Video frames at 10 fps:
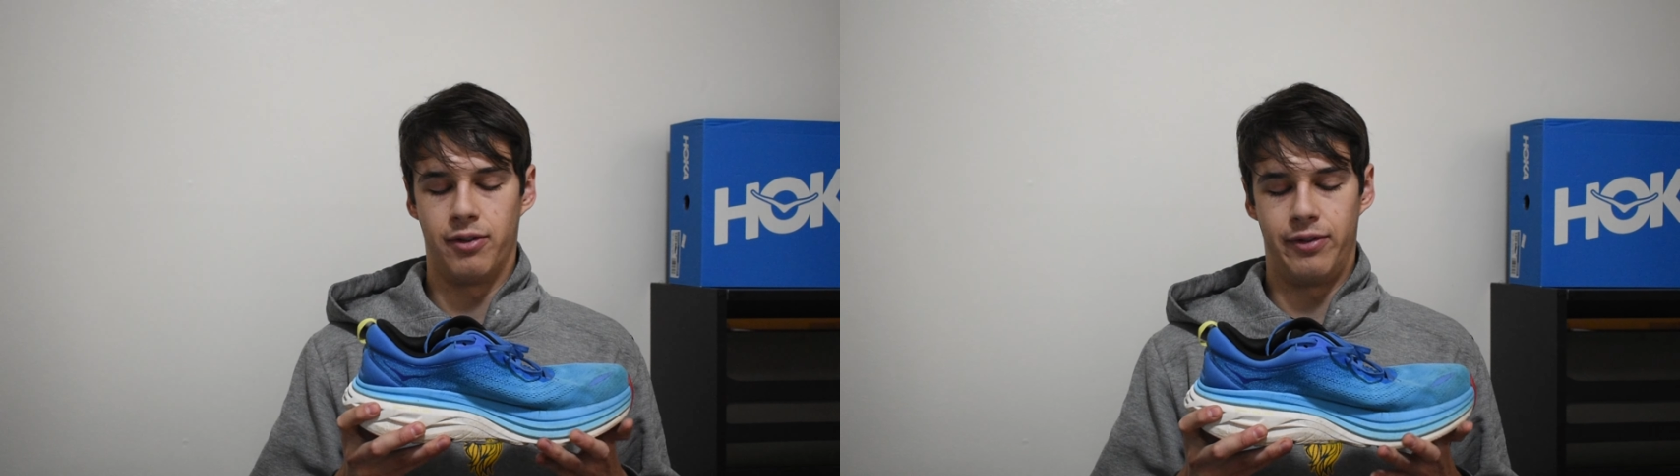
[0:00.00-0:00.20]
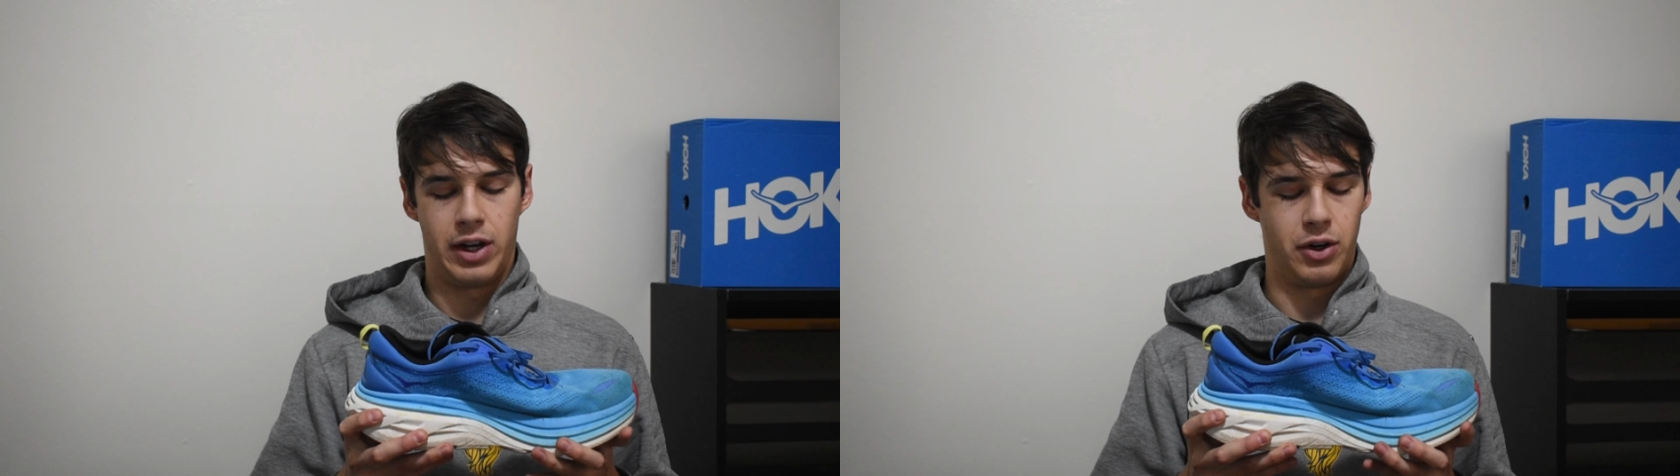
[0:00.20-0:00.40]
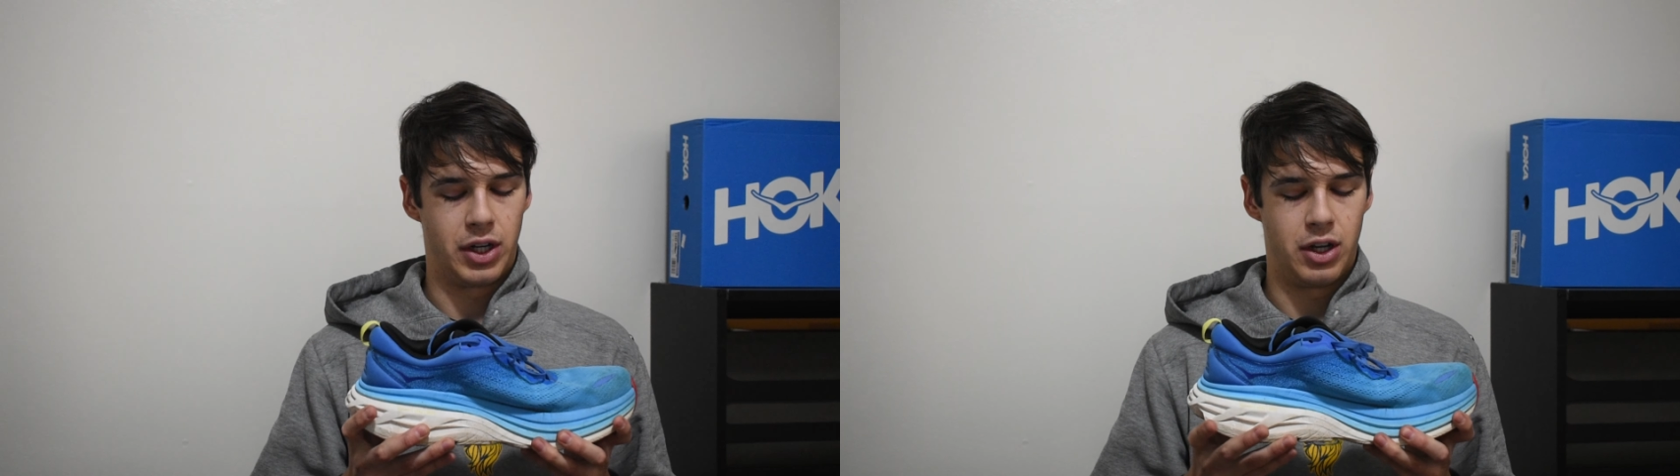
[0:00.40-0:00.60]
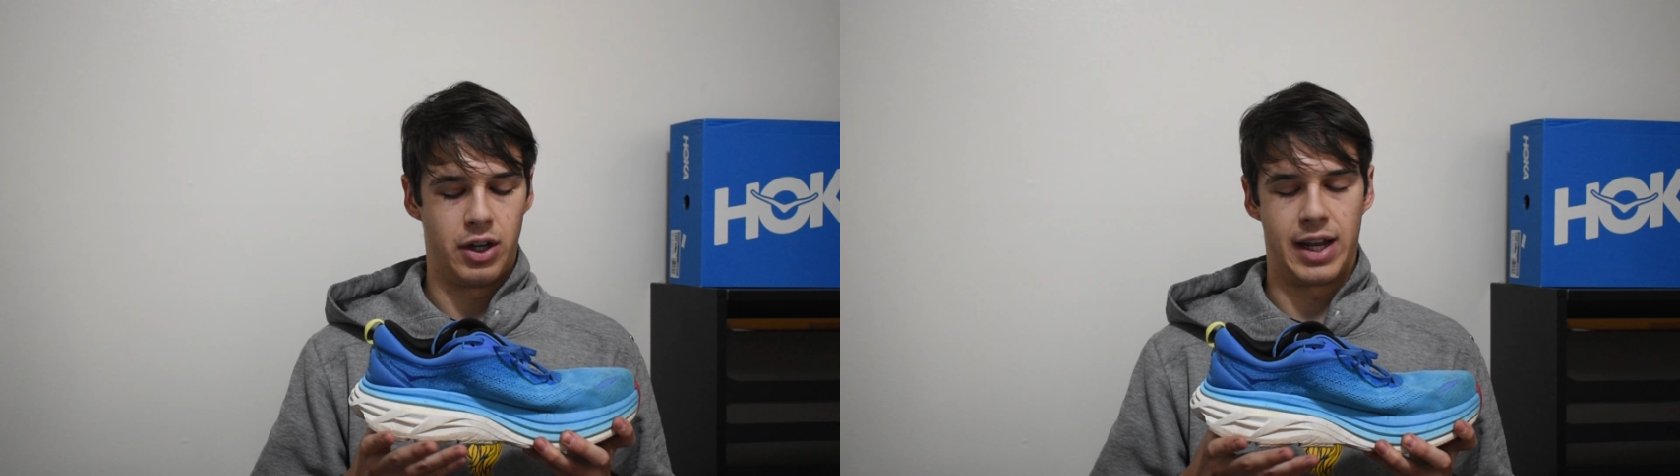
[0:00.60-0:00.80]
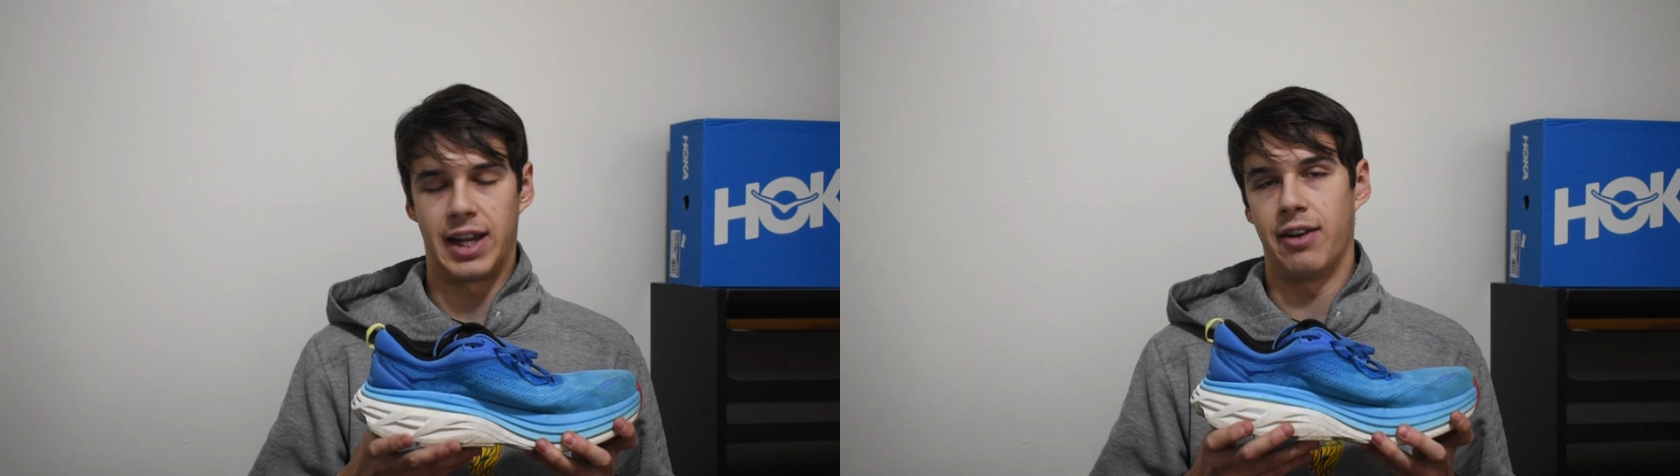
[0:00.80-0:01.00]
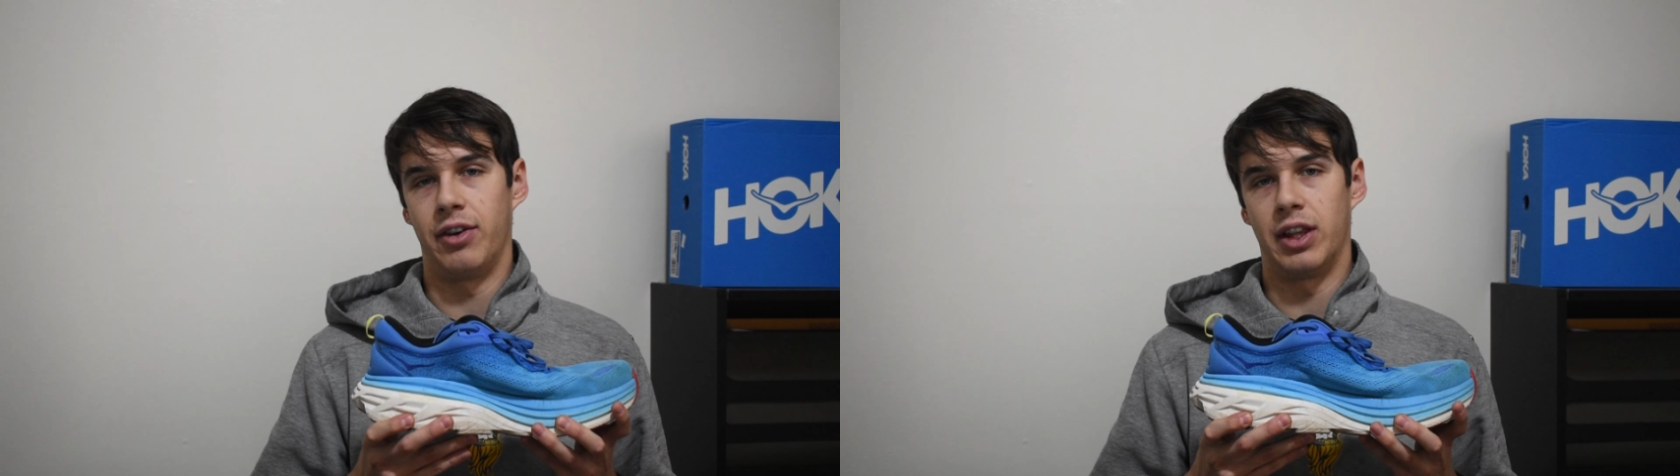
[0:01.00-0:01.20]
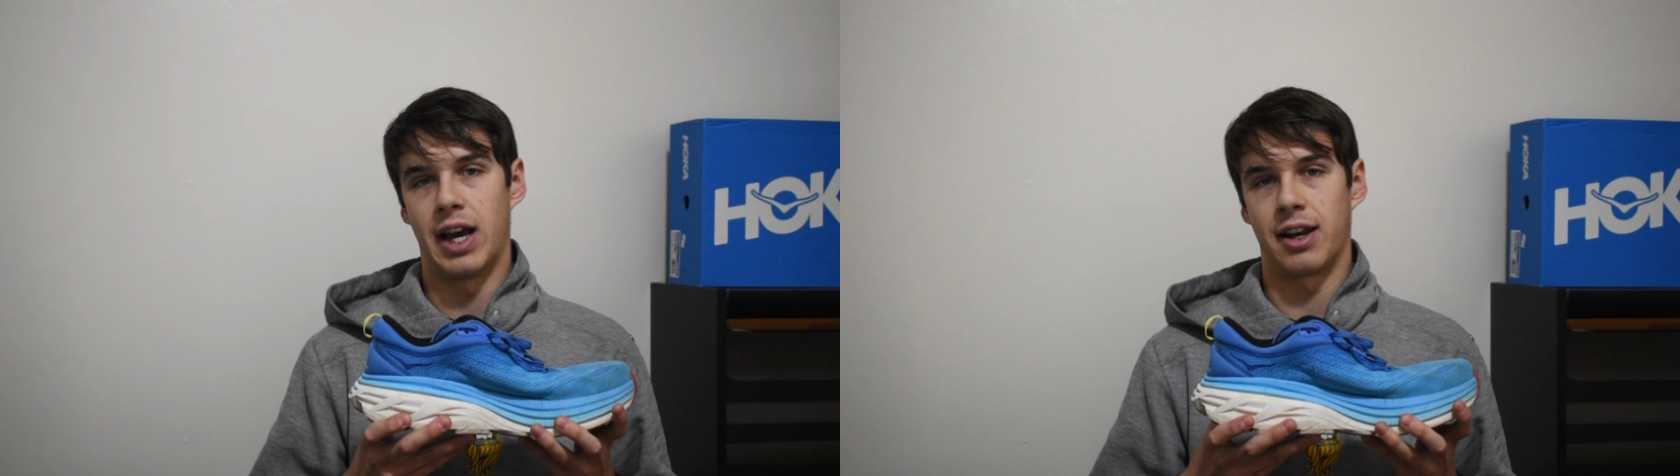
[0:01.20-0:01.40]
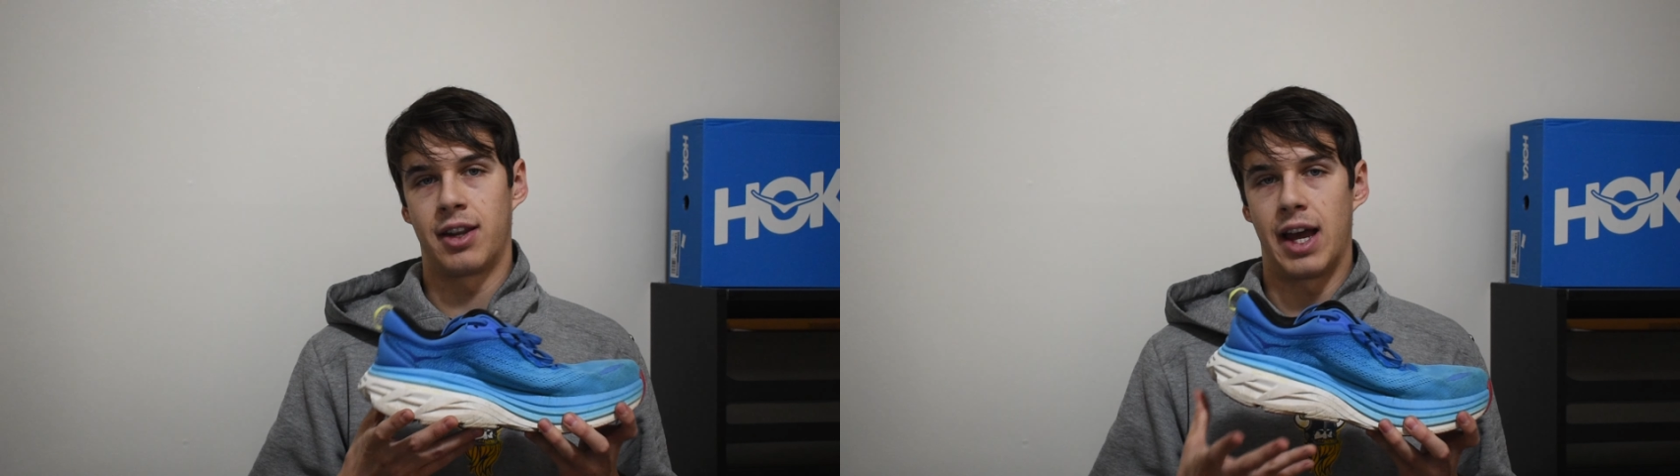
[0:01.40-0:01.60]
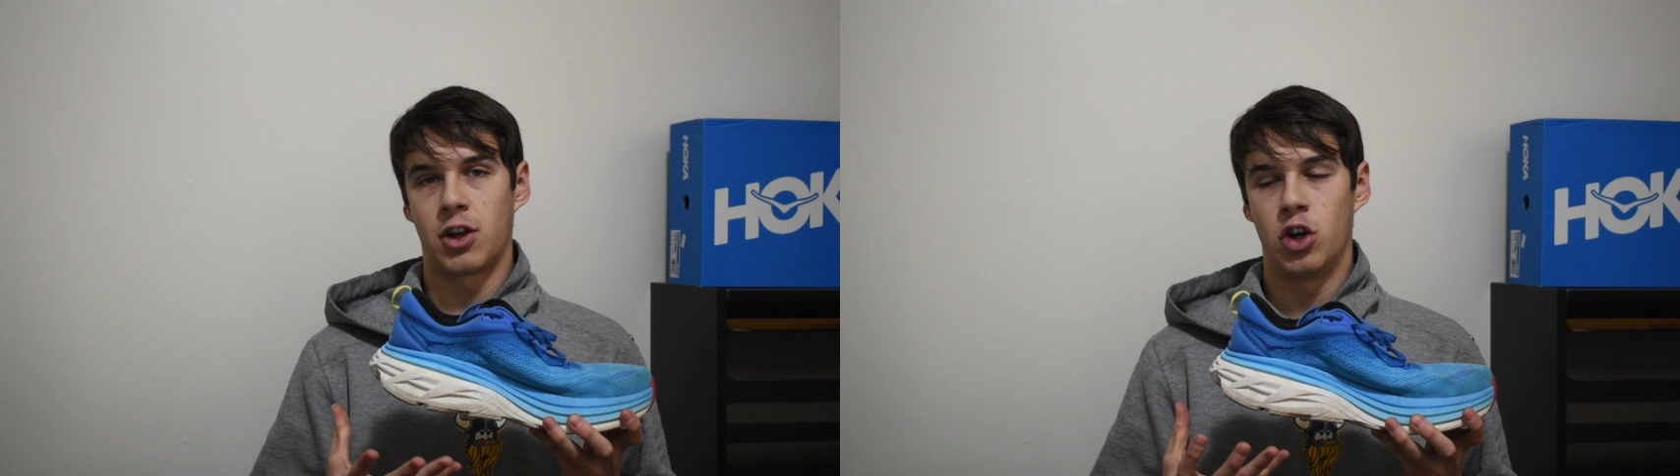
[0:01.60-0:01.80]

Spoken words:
very good at giving that